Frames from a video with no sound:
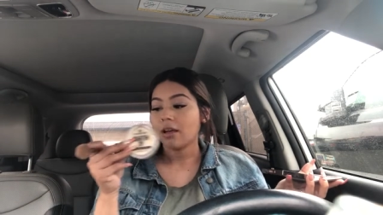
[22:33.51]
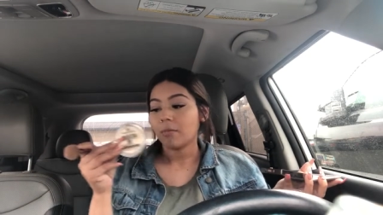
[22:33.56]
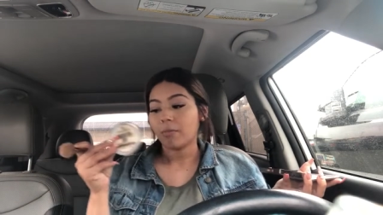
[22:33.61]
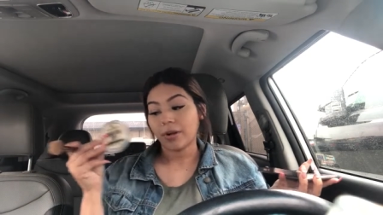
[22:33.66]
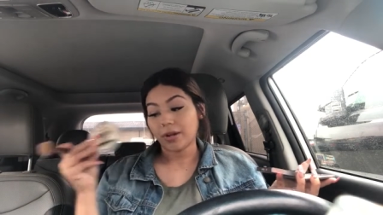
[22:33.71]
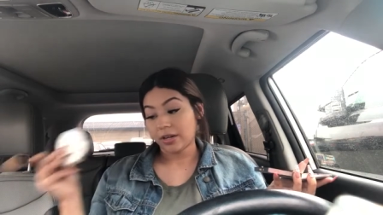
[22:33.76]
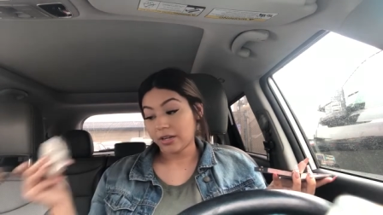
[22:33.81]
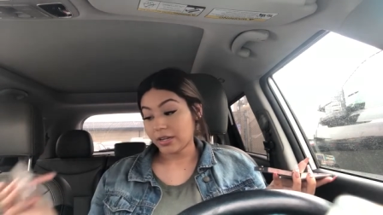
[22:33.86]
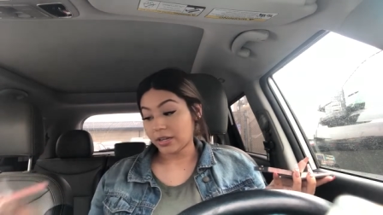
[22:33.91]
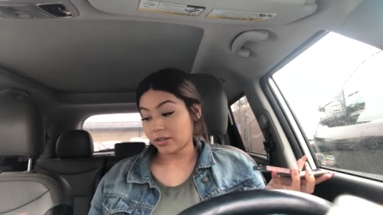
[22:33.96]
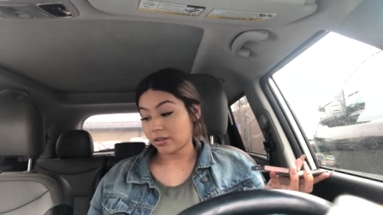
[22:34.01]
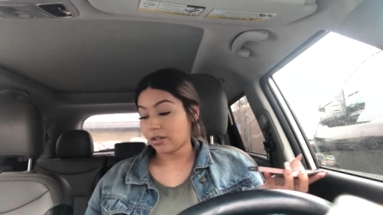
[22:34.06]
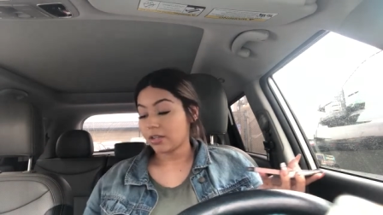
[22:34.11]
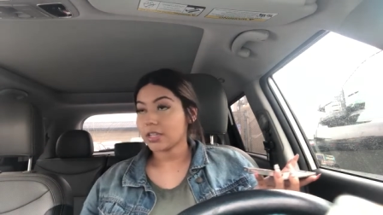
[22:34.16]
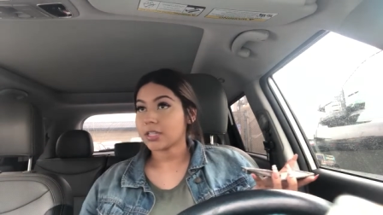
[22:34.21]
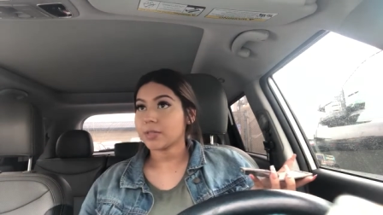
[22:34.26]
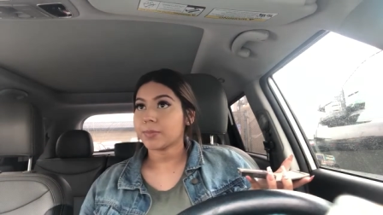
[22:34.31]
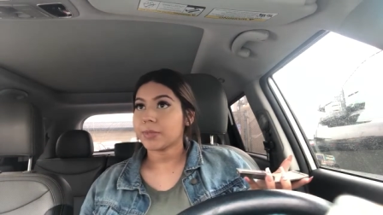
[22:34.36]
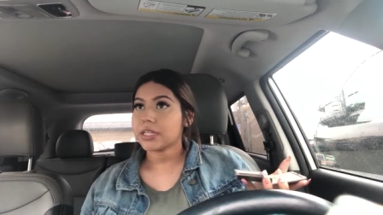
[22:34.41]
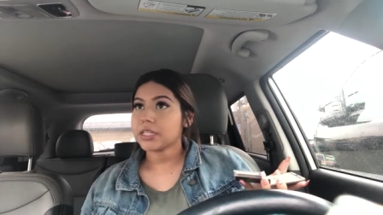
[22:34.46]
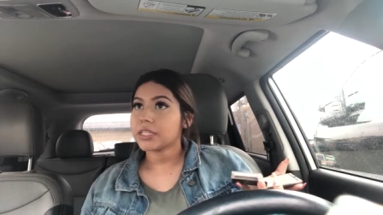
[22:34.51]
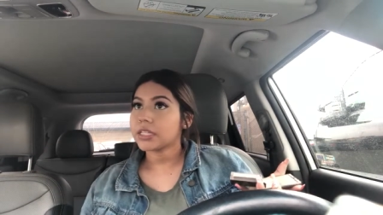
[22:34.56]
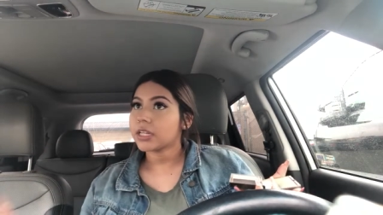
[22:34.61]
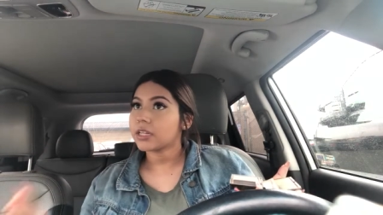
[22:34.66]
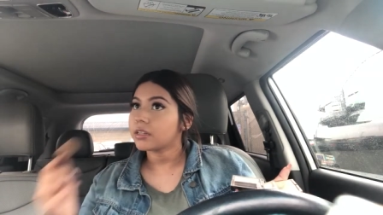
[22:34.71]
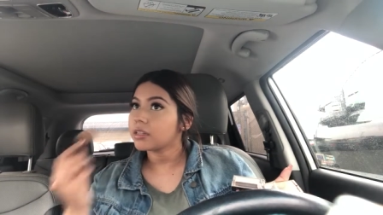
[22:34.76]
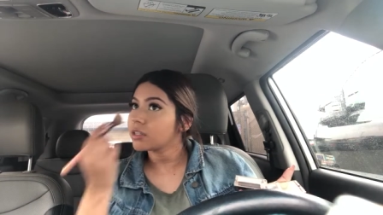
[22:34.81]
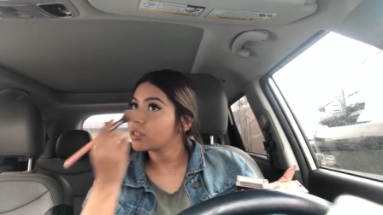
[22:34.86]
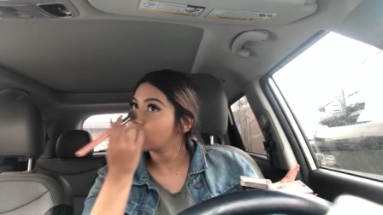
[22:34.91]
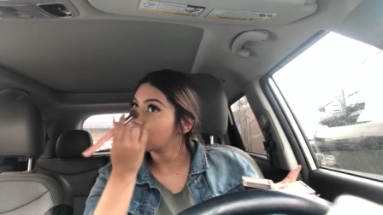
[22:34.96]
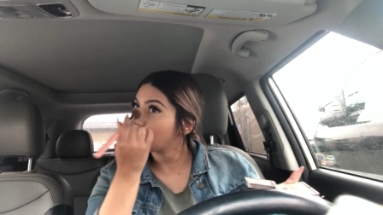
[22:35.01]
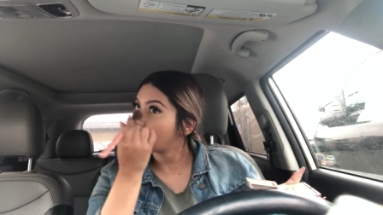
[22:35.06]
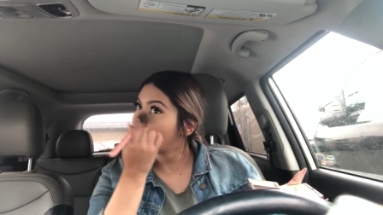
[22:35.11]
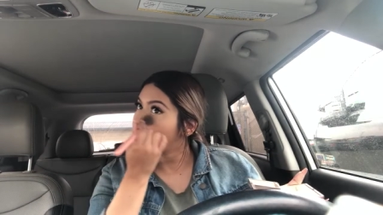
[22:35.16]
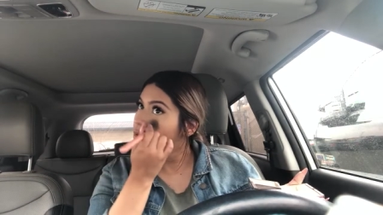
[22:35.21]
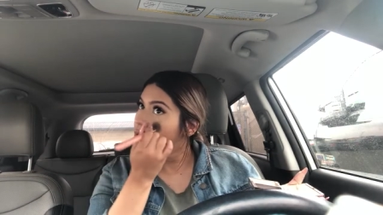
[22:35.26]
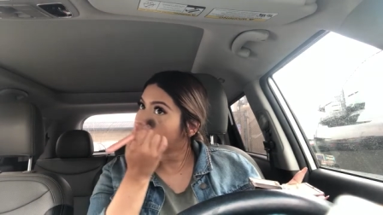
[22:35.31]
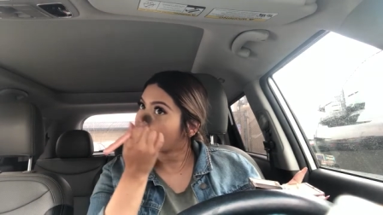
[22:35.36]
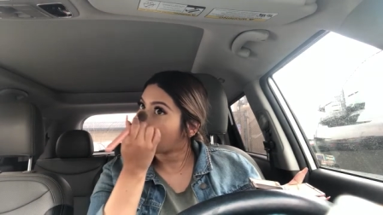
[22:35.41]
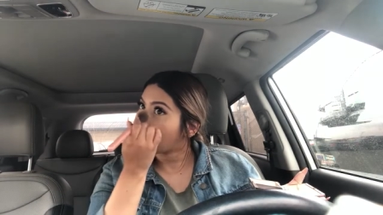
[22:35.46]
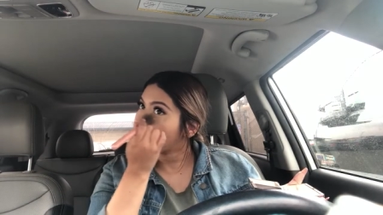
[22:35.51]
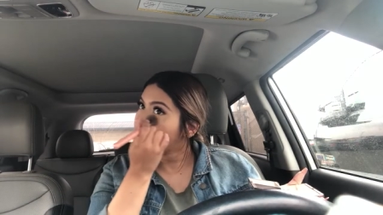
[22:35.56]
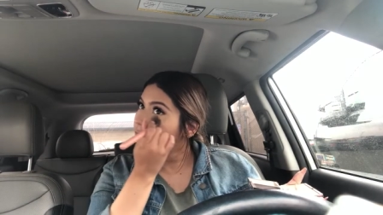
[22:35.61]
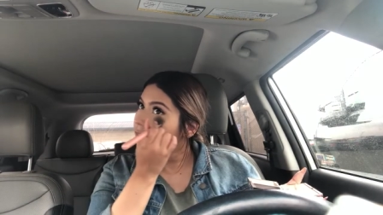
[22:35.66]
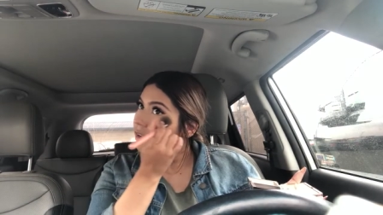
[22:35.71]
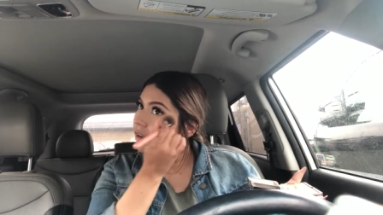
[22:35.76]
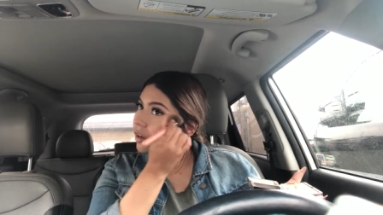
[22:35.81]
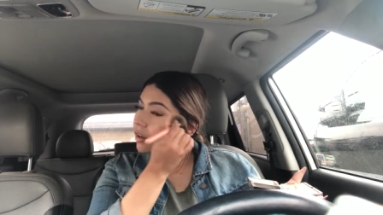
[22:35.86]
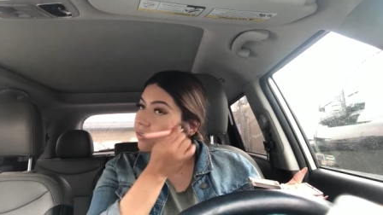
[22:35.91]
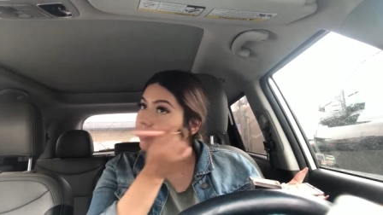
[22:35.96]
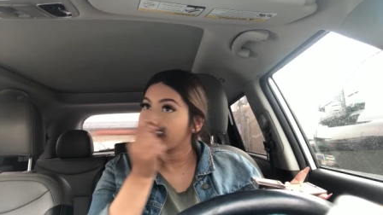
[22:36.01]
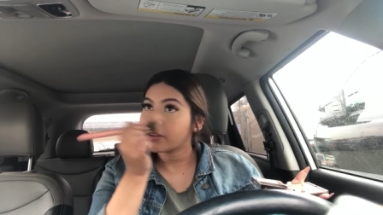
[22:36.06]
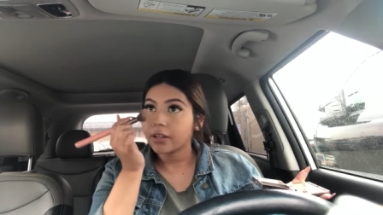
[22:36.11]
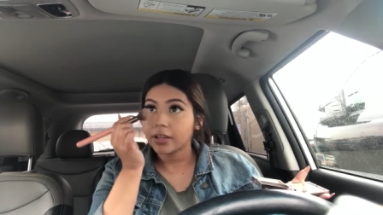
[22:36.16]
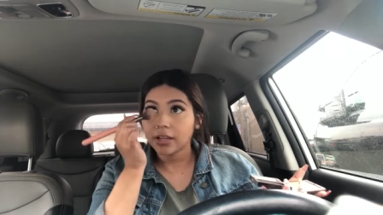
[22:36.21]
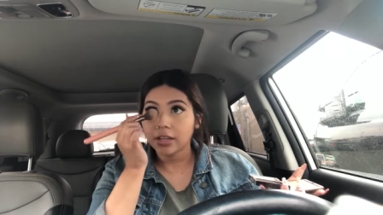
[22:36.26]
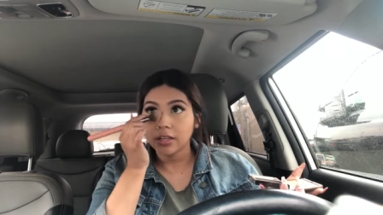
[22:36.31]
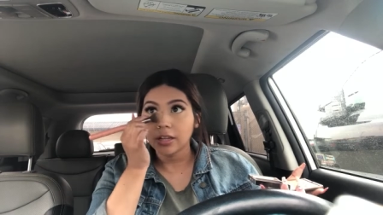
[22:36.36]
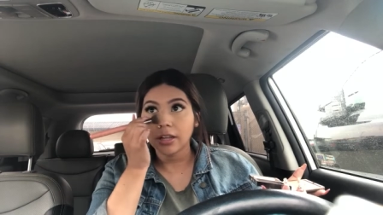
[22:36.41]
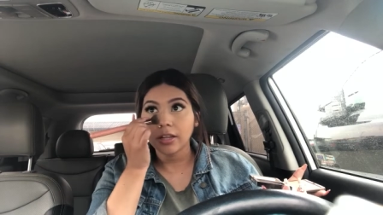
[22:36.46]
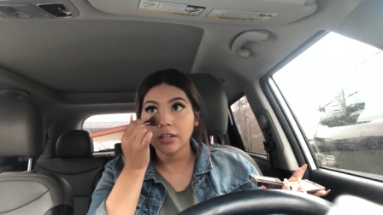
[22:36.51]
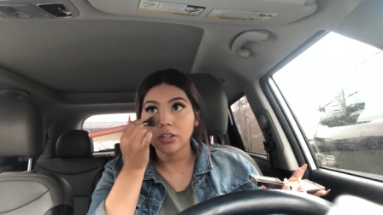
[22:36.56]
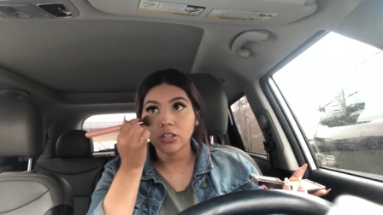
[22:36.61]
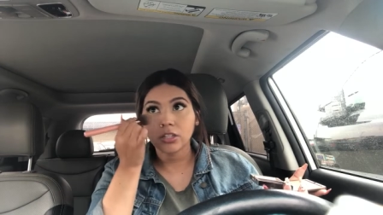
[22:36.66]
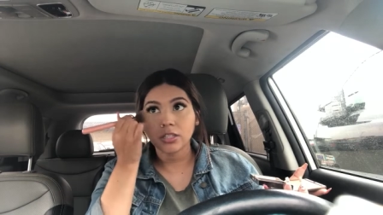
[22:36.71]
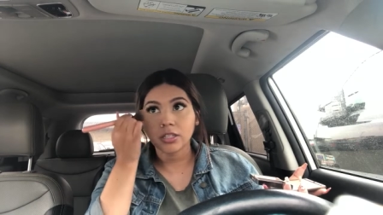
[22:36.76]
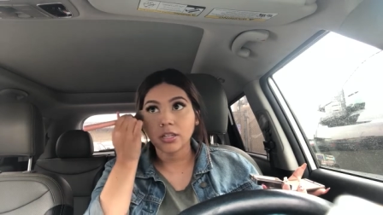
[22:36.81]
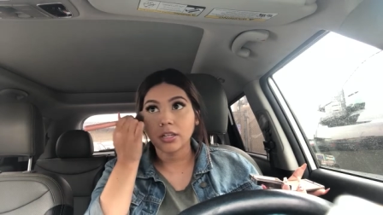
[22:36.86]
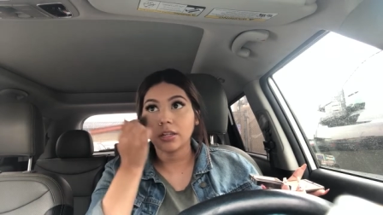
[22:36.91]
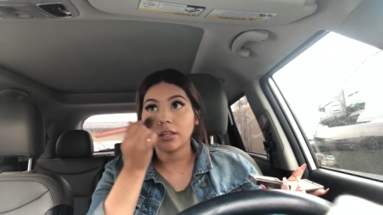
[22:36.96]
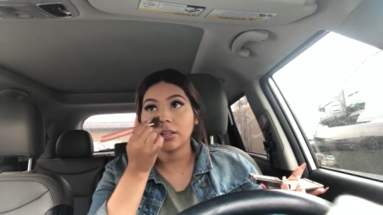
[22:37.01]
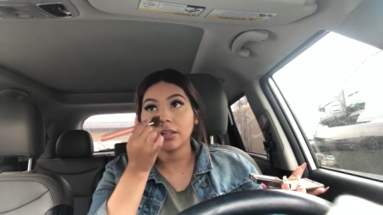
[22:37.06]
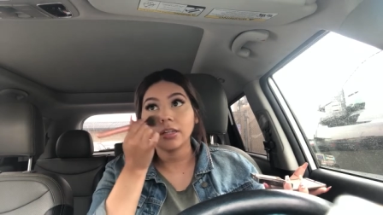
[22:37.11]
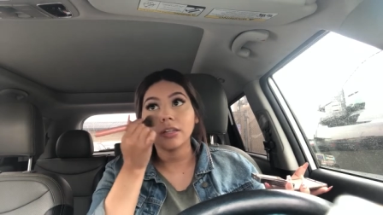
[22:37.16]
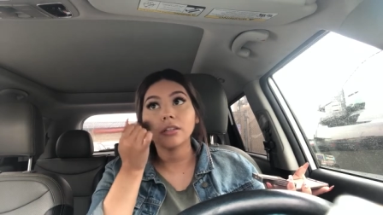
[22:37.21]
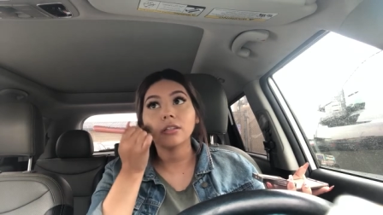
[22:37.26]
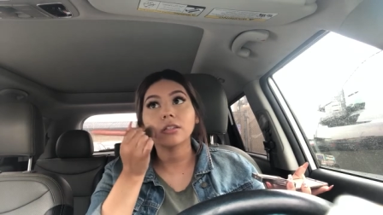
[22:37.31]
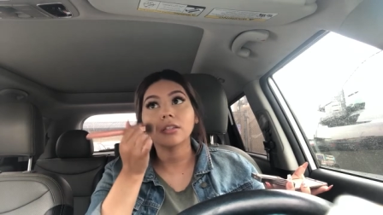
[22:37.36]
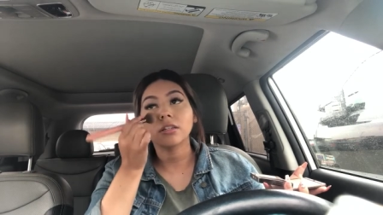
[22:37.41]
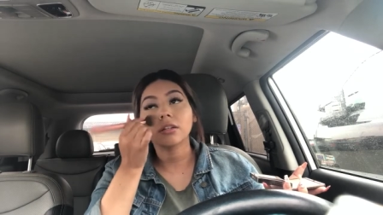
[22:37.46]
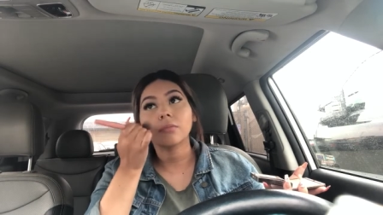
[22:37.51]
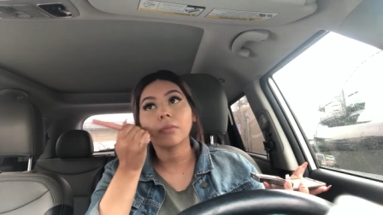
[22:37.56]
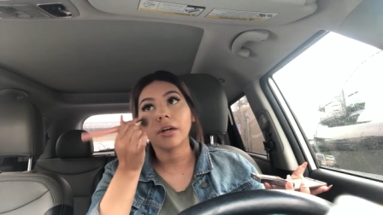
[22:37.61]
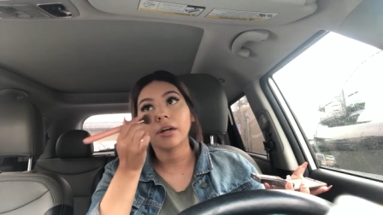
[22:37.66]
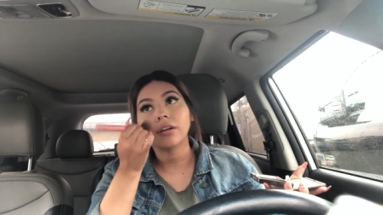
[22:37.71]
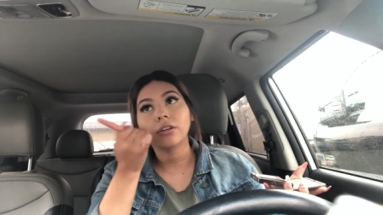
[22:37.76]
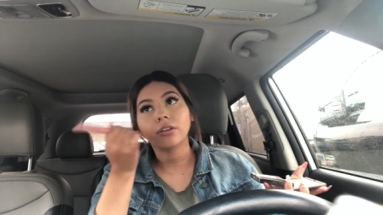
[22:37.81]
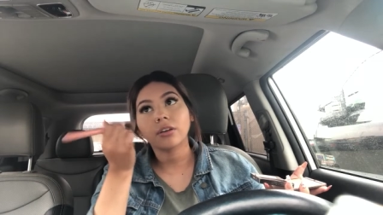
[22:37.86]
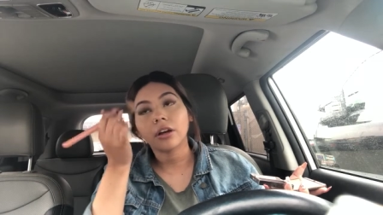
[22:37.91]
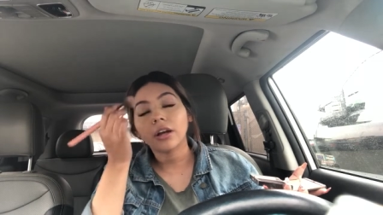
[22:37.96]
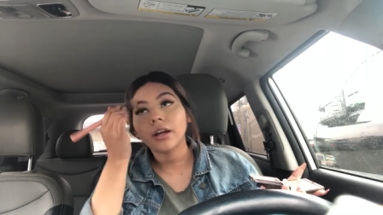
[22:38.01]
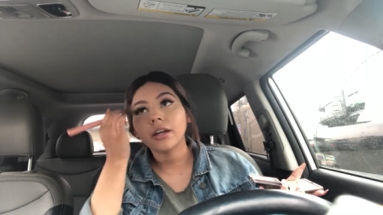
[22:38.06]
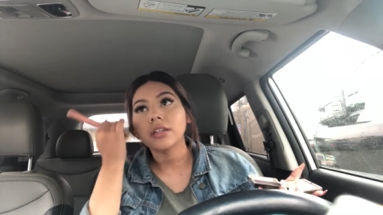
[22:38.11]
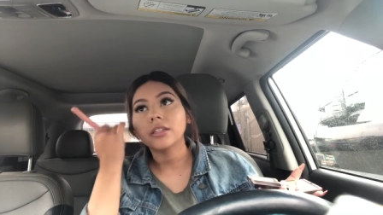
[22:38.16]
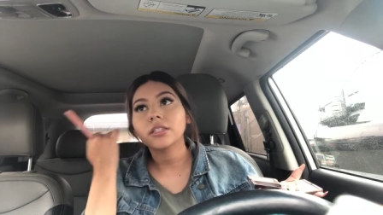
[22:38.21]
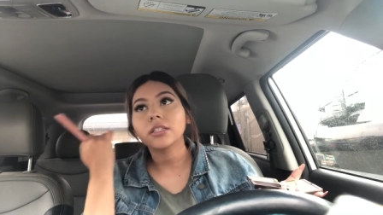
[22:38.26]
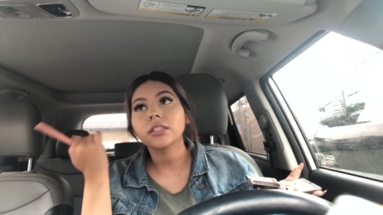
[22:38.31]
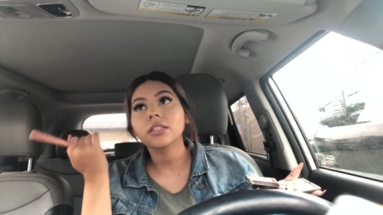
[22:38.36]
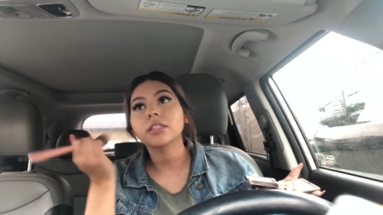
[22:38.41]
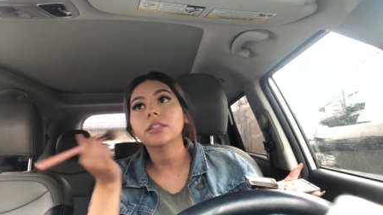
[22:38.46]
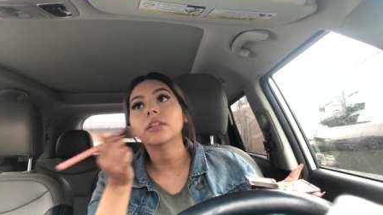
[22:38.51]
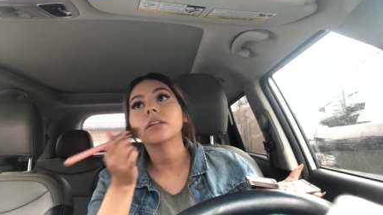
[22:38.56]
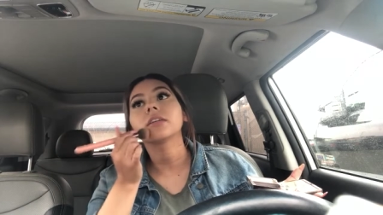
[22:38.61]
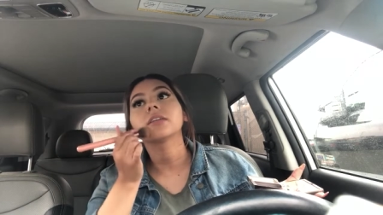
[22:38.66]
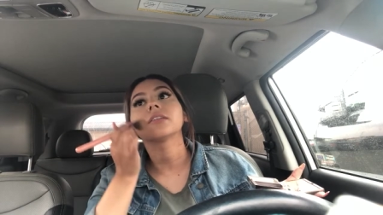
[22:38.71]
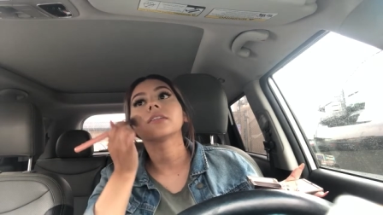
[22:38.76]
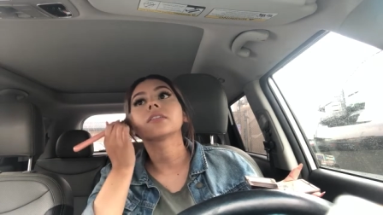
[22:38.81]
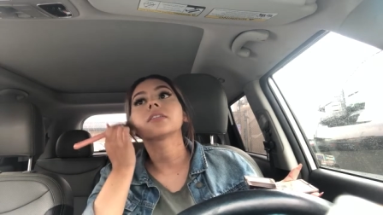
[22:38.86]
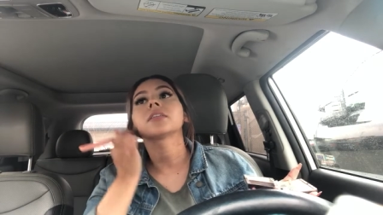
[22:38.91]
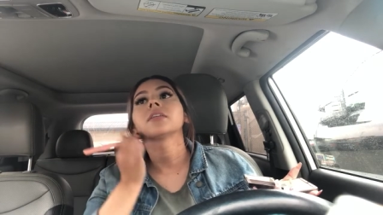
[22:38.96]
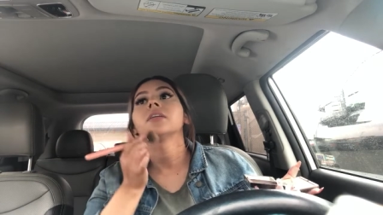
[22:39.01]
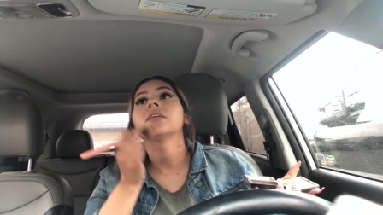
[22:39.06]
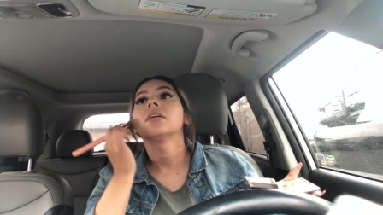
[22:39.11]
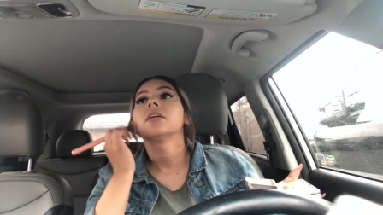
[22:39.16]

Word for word: but again because my skin is so dry like I feel like it like just clings to my under eyes these days